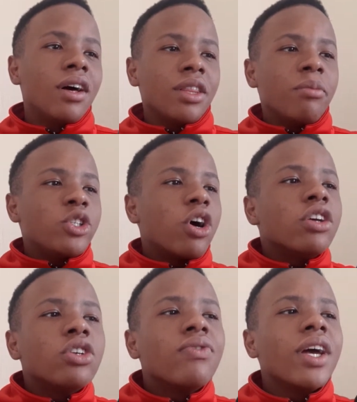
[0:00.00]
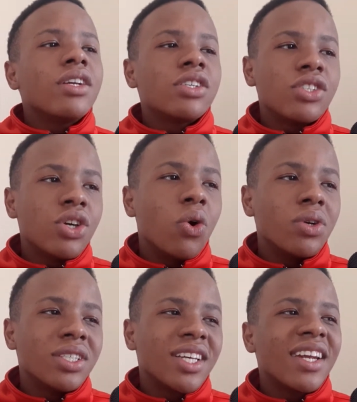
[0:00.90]
The majority of agency
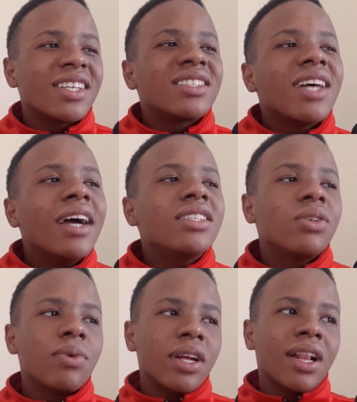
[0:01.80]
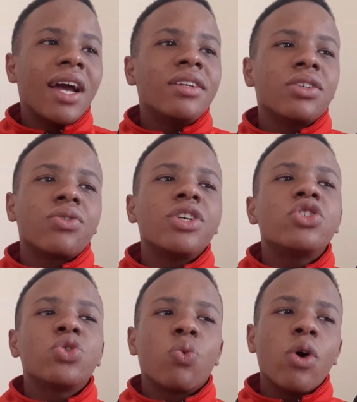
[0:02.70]
owners get excited when a client agrees
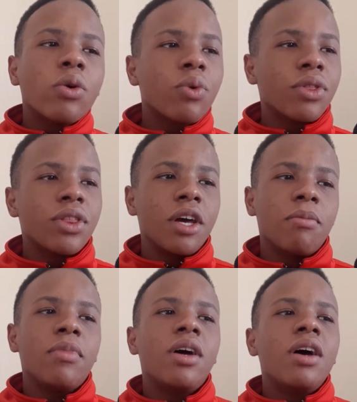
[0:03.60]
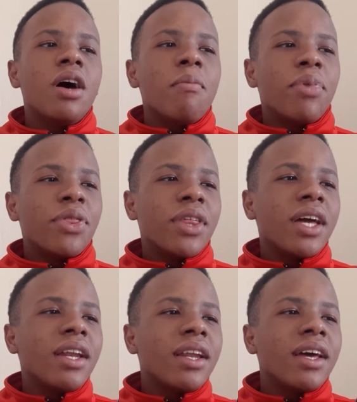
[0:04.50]
to work with them, but
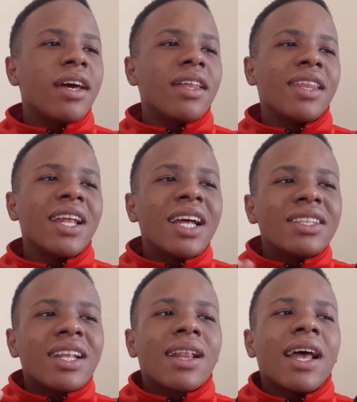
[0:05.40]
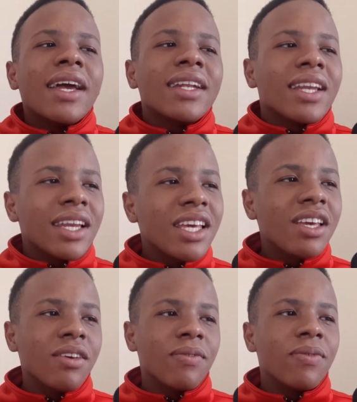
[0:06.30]
then they let the client
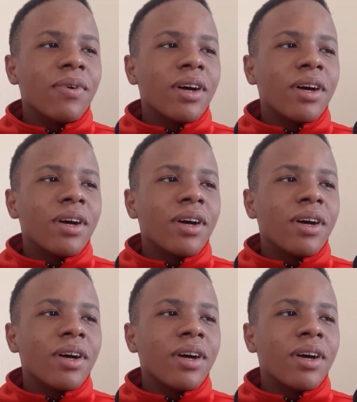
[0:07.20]
leave